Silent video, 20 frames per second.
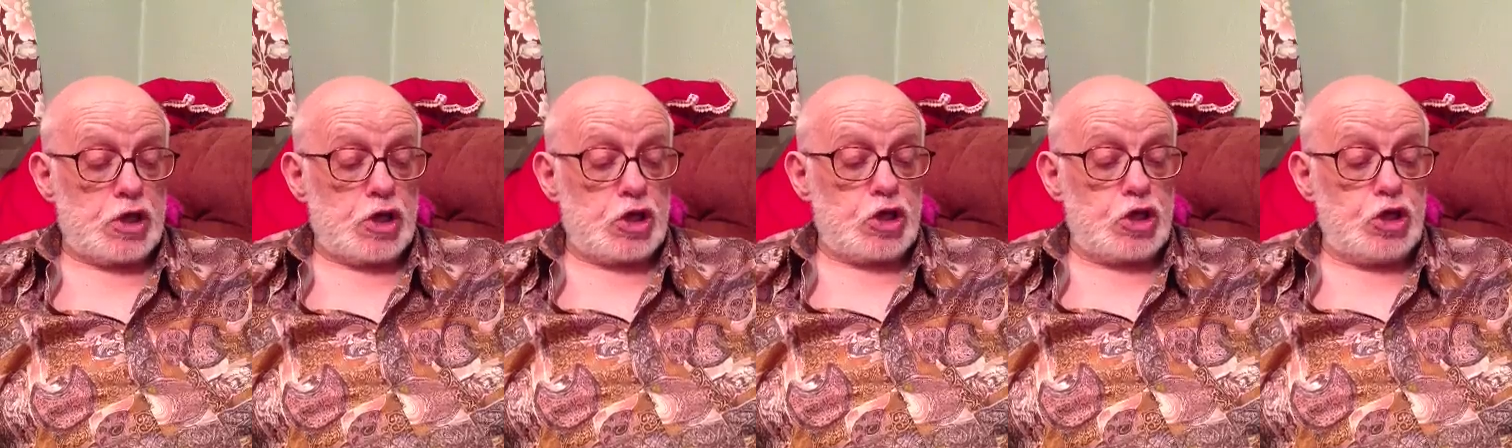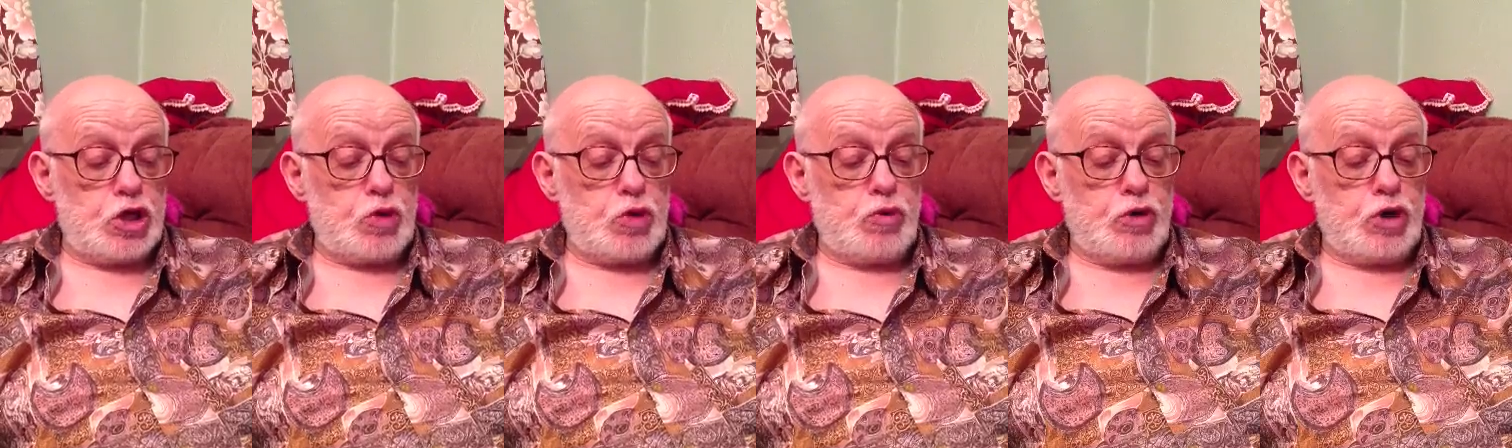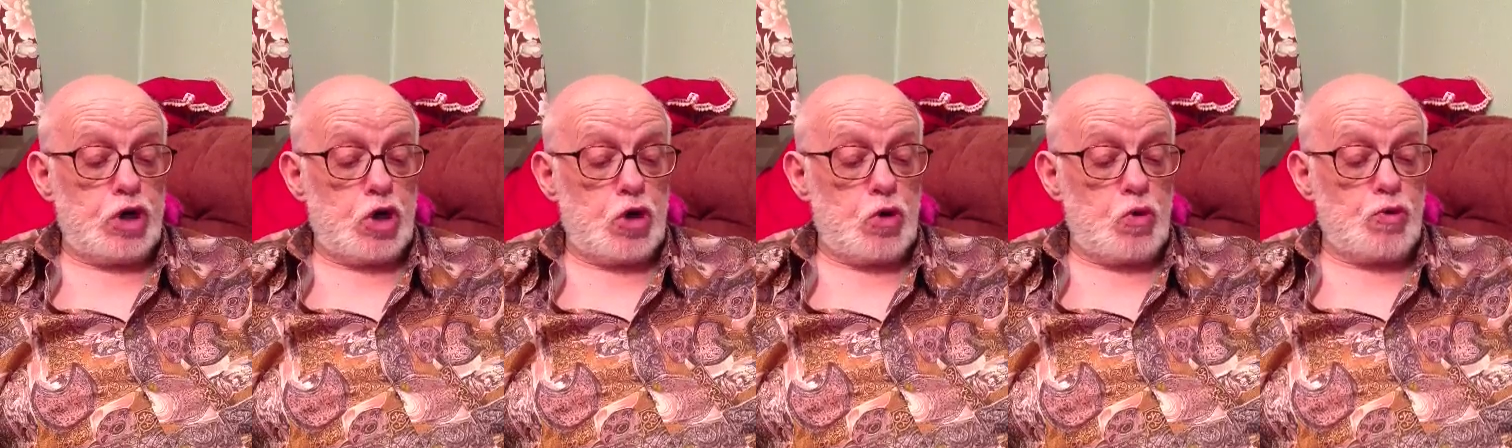You
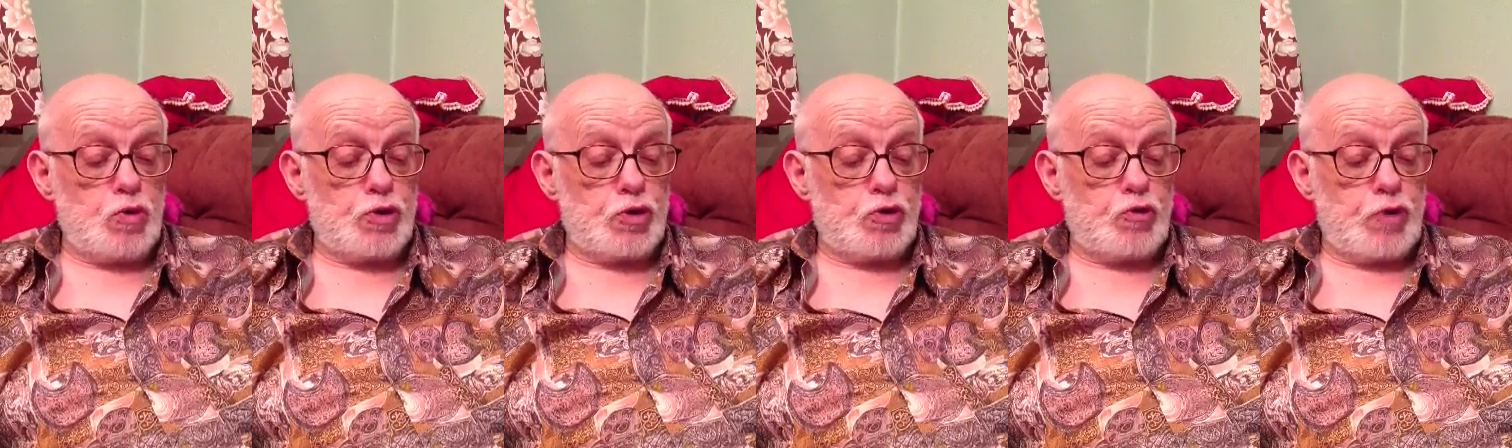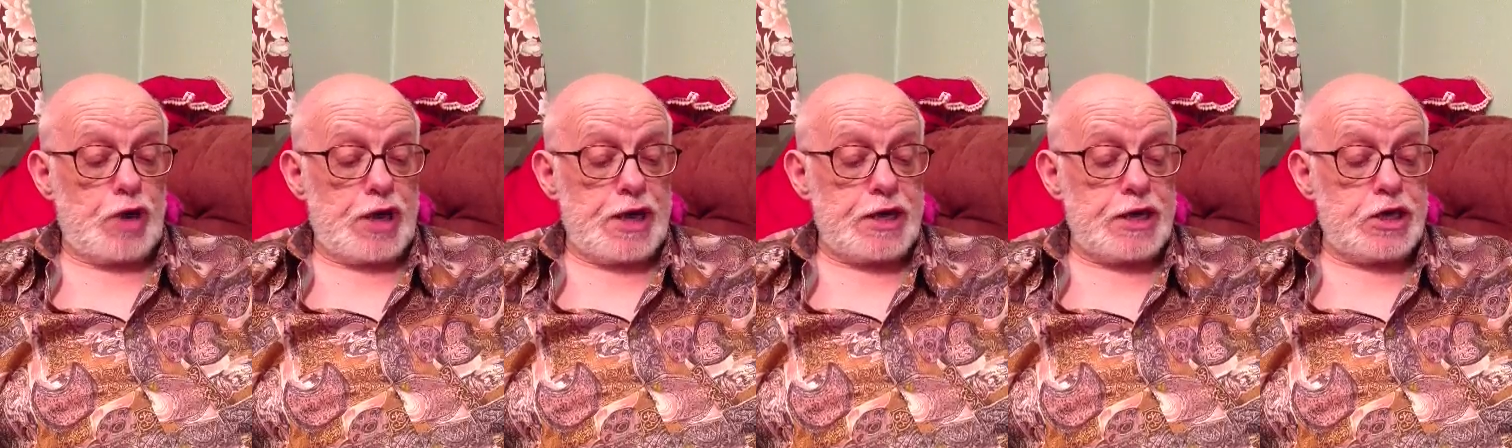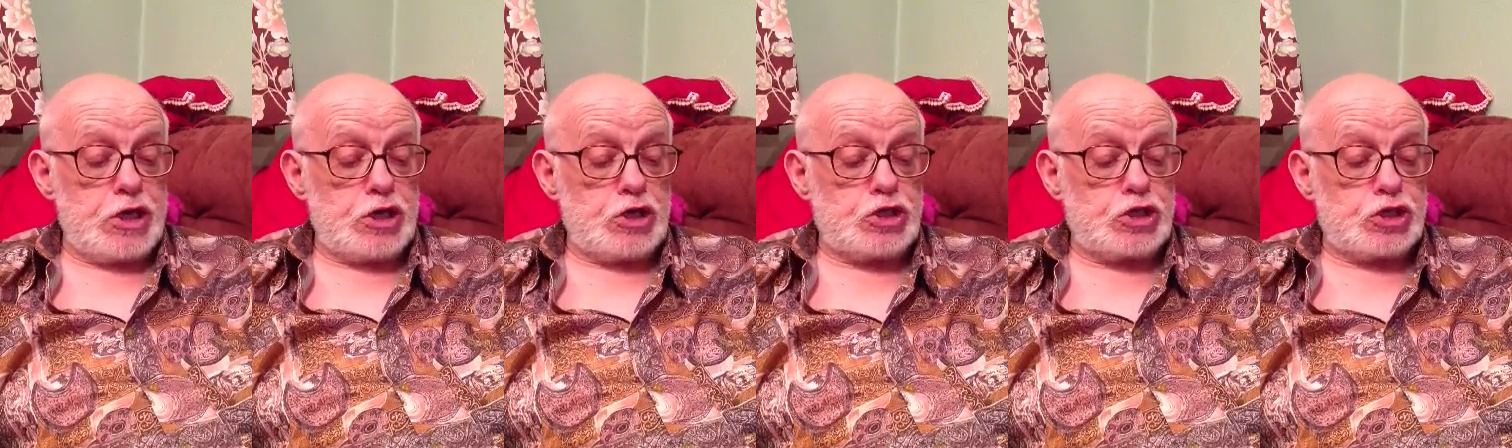know the
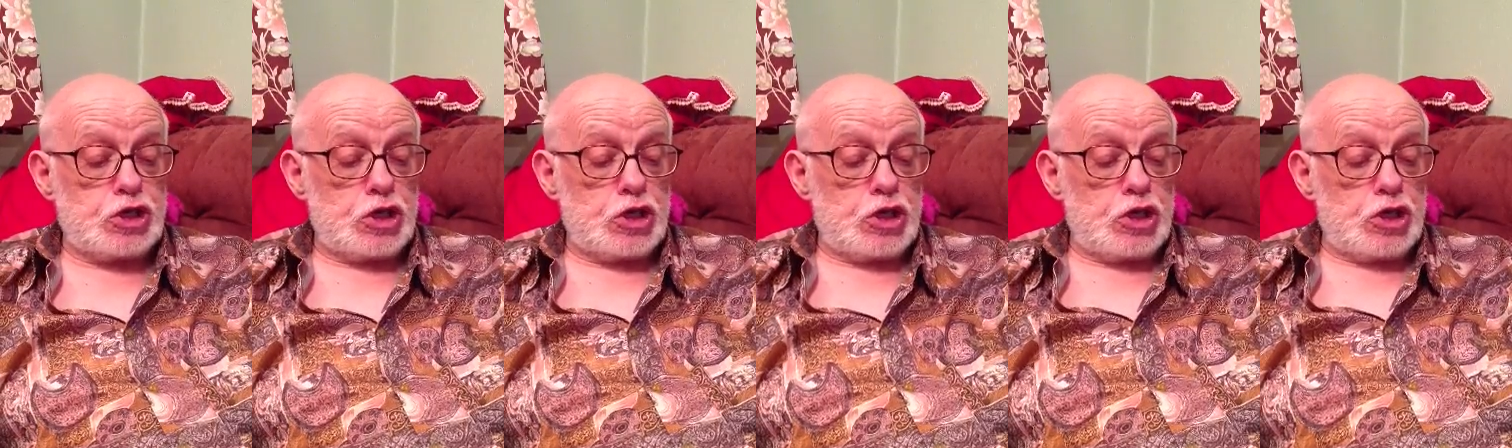rage,